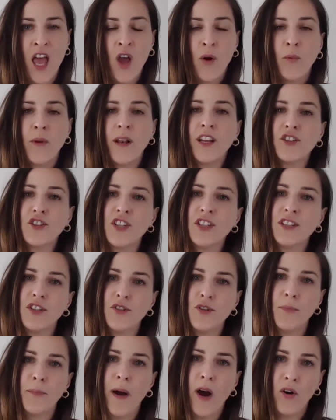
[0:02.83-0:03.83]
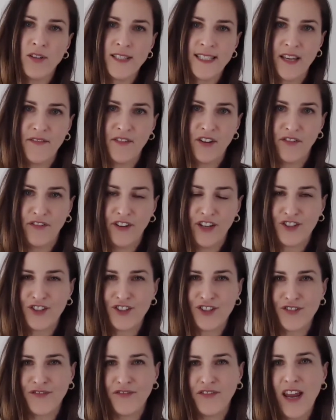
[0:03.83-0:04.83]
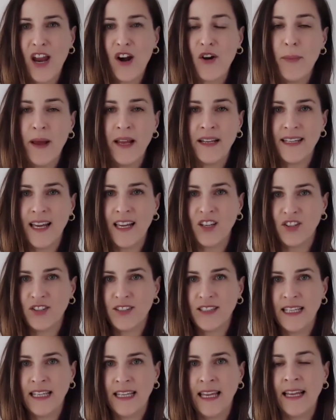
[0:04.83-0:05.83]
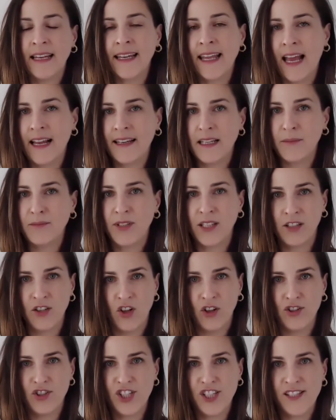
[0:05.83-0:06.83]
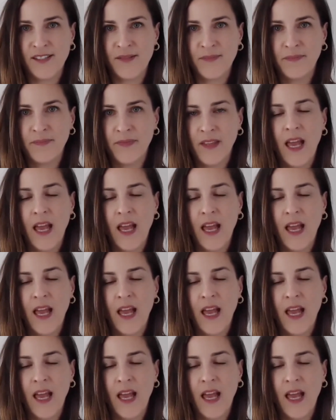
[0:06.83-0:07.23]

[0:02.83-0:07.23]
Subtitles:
we looked into the power-saving features of narrowband IoT and Cat-M technologies,